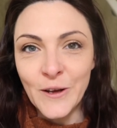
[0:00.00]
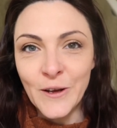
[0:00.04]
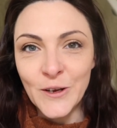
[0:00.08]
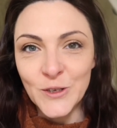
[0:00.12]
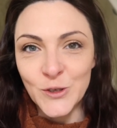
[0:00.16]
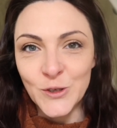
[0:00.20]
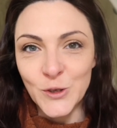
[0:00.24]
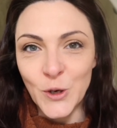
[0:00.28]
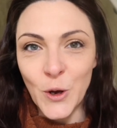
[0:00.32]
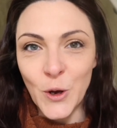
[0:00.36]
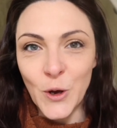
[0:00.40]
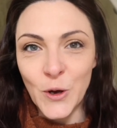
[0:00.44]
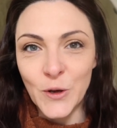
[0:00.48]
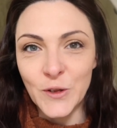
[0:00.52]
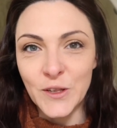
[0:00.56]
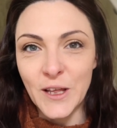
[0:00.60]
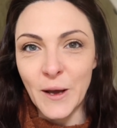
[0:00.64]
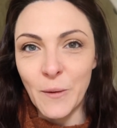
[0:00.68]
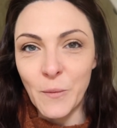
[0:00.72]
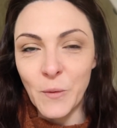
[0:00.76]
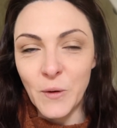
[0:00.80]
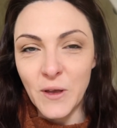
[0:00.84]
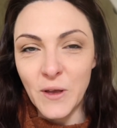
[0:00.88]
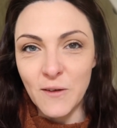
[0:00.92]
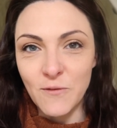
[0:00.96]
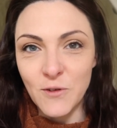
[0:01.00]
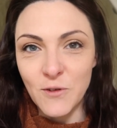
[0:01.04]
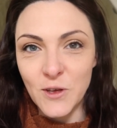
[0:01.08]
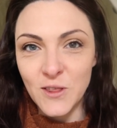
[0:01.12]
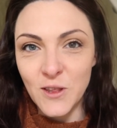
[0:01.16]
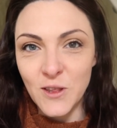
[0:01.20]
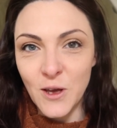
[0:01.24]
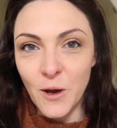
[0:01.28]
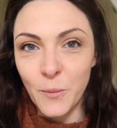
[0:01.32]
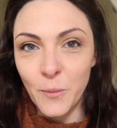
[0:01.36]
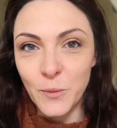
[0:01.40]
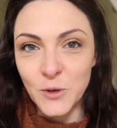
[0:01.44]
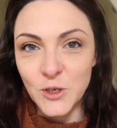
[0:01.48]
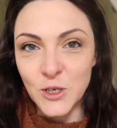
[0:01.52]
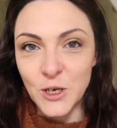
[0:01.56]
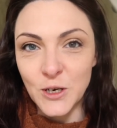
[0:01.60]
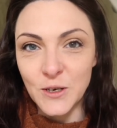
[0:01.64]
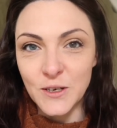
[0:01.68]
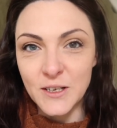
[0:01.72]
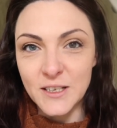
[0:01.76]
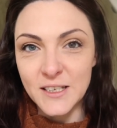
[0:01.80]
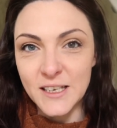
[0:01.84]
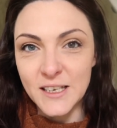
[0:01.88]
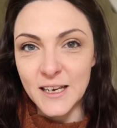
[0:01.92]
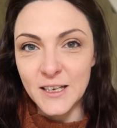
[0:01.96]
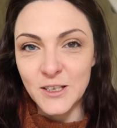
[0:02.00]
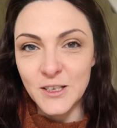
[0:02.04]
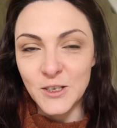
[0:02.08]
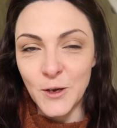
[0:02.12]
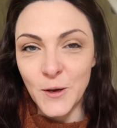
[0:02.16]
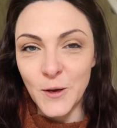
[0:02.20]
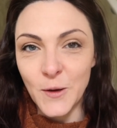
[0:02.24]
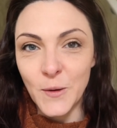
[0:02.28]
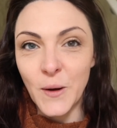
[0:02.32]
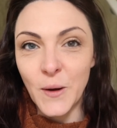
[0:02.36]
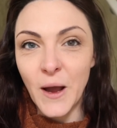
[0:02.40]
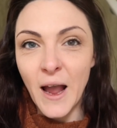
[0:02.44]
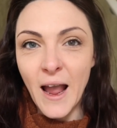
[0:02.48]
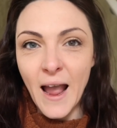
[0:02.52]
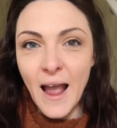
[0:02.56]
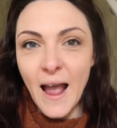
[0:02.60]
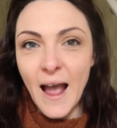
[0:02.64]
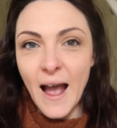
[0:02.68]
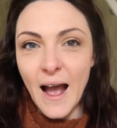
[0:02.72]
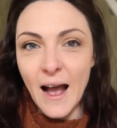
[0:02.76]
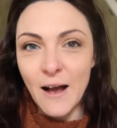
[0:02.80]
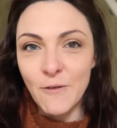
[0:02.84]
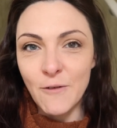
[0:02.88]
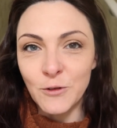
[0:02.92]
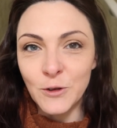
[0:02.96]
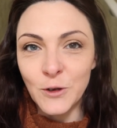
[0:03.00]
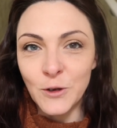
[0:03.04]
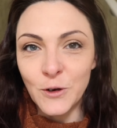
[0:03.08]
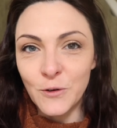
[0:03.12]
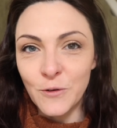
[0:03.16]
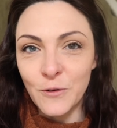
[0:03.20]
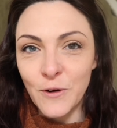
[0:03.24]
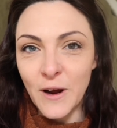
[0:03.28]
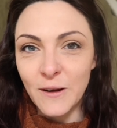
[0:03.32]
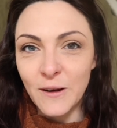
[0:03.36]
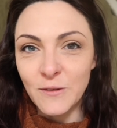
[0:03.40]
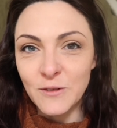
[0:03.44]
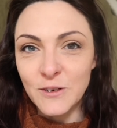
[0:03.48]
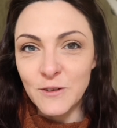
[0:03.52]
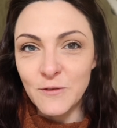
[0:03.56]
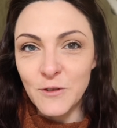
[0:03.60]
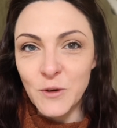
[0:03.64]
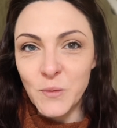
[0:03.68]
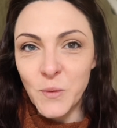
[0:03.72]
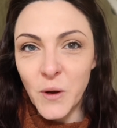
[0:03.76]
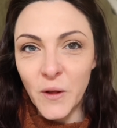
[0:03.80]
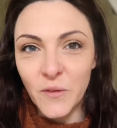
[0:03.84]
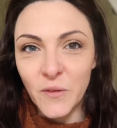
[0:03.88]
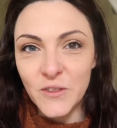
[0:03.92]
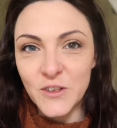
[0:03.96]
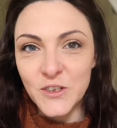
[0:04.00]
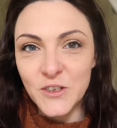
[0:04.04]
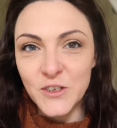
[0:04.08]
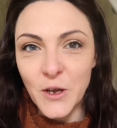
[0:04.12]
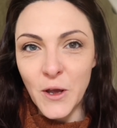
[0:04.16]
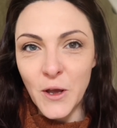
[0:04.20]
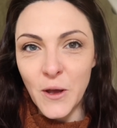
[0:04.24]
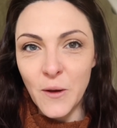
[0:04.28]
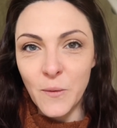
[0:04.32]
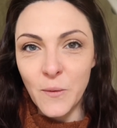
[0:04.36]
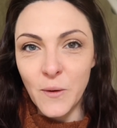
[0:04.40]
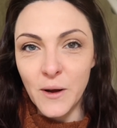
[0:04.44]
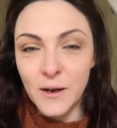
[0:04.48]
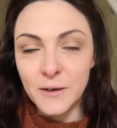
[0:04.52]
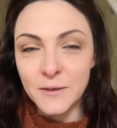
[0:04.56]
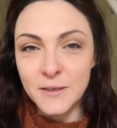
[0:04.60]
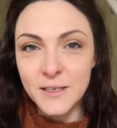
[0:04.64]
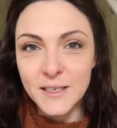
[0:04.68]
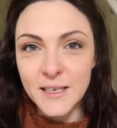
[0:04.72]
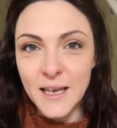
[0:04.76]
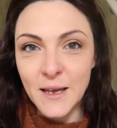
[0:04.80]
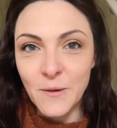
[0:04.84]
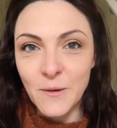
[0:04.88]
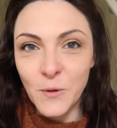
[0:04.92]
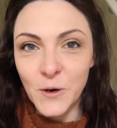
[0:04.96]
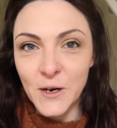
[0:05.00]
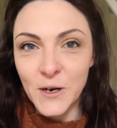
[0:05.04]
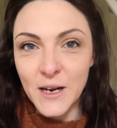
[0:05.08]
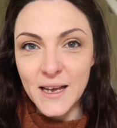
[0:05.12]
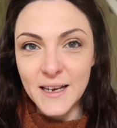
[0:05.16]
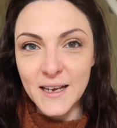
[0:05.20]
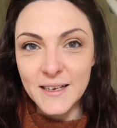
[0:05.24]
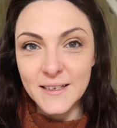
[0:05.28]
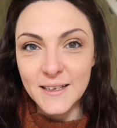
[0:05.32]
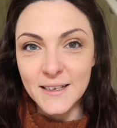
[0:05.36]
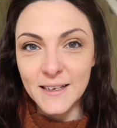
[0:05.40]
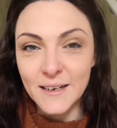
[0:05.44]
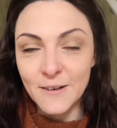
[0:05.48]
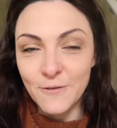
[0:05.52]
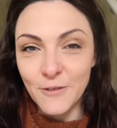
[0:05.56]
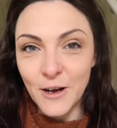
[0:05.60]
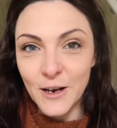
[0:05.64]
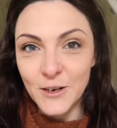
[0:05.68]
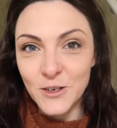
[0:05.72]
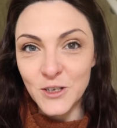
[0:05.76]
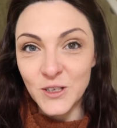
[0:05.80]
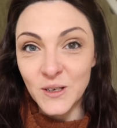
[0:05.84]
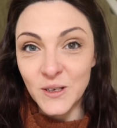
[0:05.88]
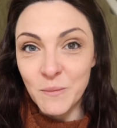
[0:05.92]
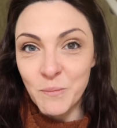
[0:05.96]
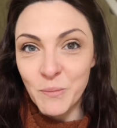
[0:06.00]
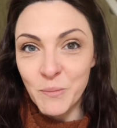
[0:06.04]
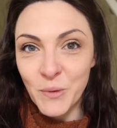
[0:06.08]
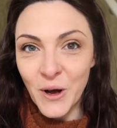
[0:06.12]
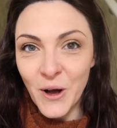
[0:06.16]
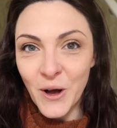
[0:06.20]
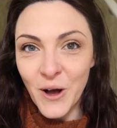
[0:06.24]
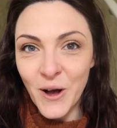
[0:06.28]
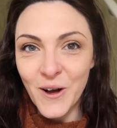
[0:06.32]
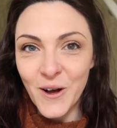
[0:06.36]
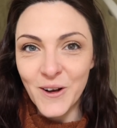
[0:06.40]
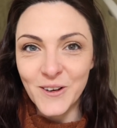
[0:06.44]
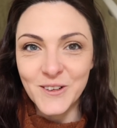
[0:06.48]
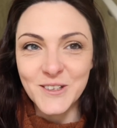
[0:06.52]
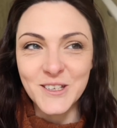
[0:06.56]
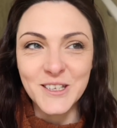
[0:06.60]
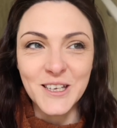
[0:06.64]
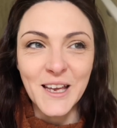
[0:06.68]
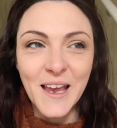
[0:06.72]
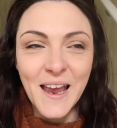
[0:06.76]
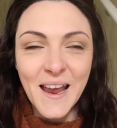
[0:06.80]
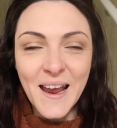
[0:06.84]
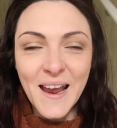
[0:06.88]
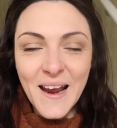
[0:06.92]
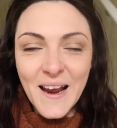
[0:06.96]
So that will give you the opportunity to have a look around if you want to and see what it is that I've actually bought.